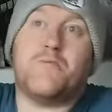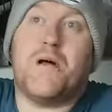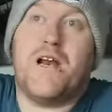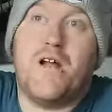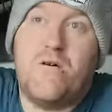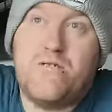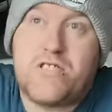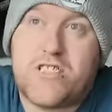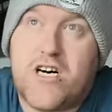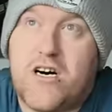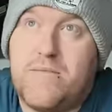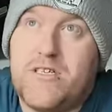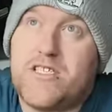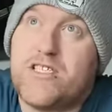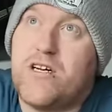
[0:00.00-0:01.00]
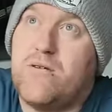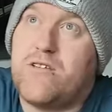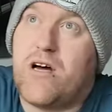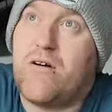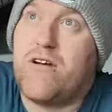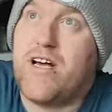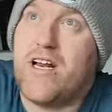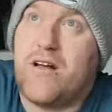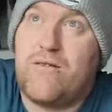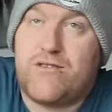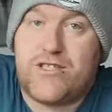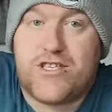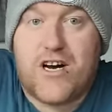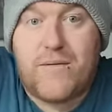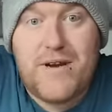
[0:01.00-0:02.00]
Spent loads of time in Snowdonia,
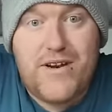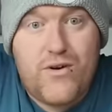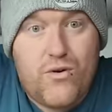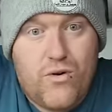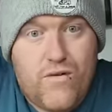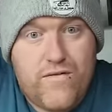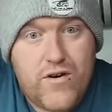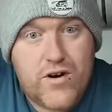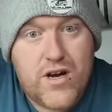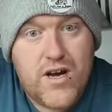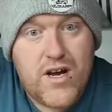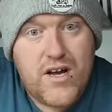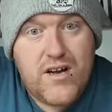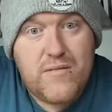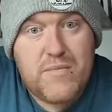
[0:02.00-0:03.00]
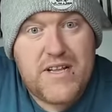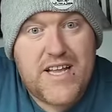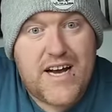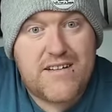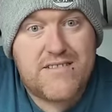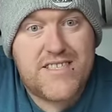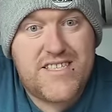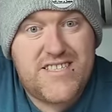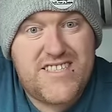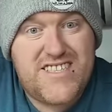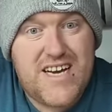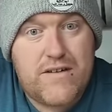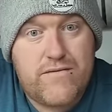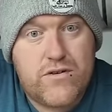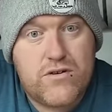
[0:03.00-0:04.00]
loads of time in Norfolk, been down to
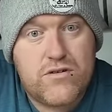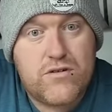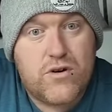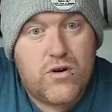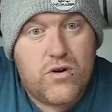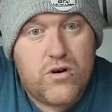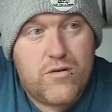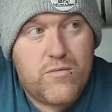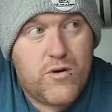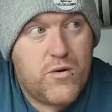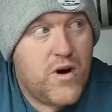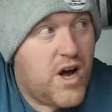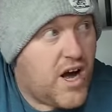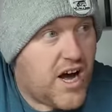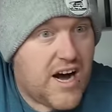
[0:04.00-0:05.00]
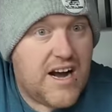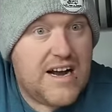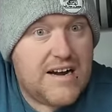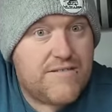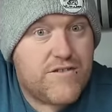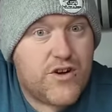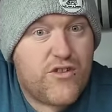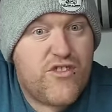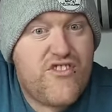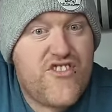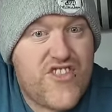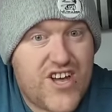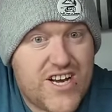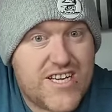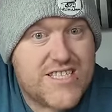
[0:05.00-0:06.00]
Devon, Cornwall. I have done
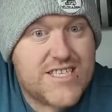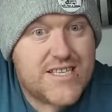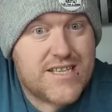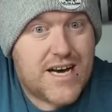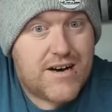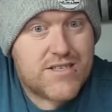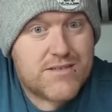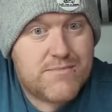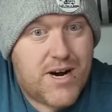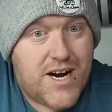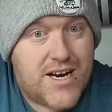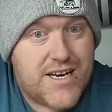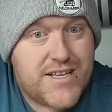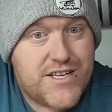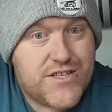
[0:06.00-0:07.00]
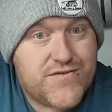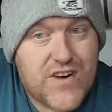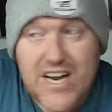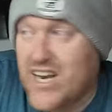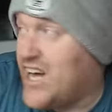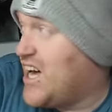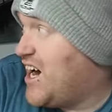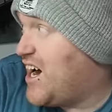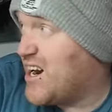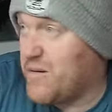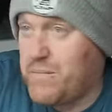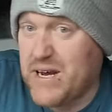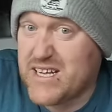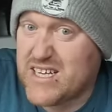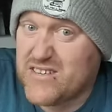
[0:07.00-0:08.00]
30,000 miles in this van and
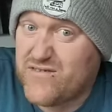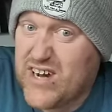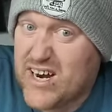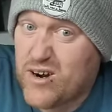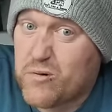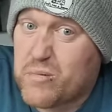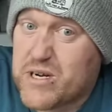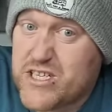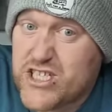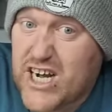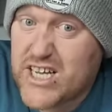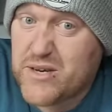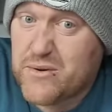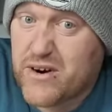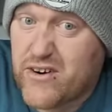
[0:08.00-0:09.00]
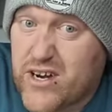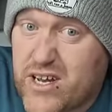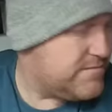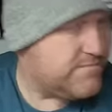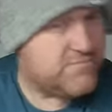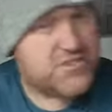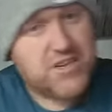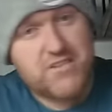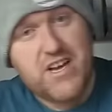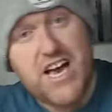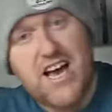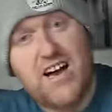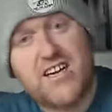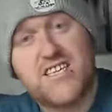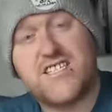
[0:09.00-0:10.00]
I picked this van up in January. So
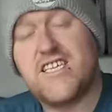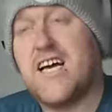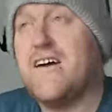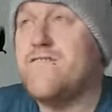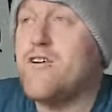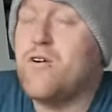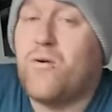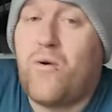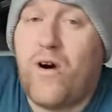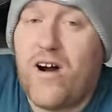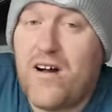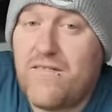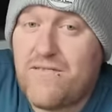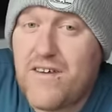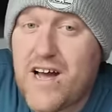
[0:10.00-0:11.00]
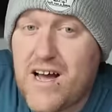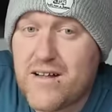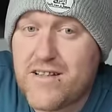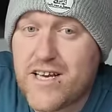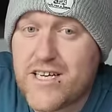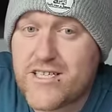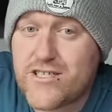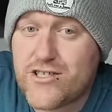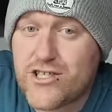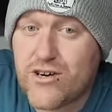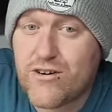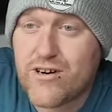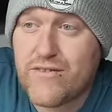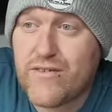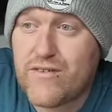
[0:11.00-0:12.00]
yeah, I could say I've done quite a fair decent
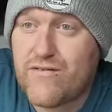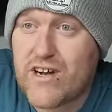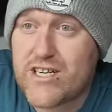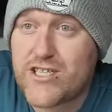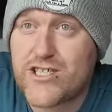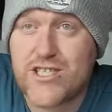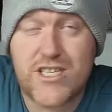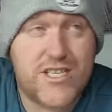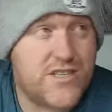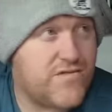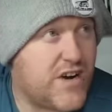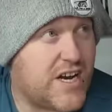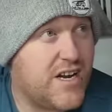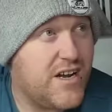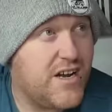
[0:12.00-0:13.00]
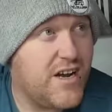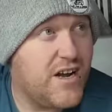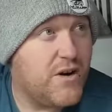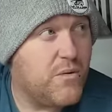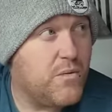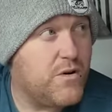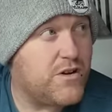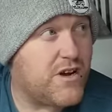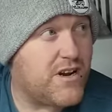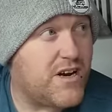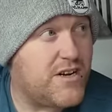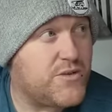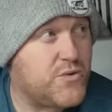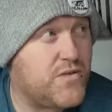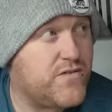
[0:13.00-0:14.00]
chunk of adventures in this van. Would I
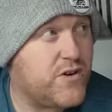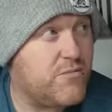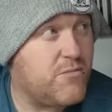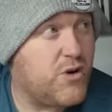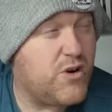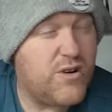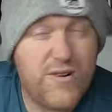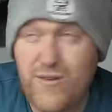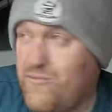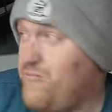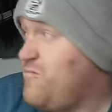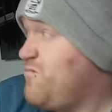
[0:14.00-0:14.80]
like to have done more?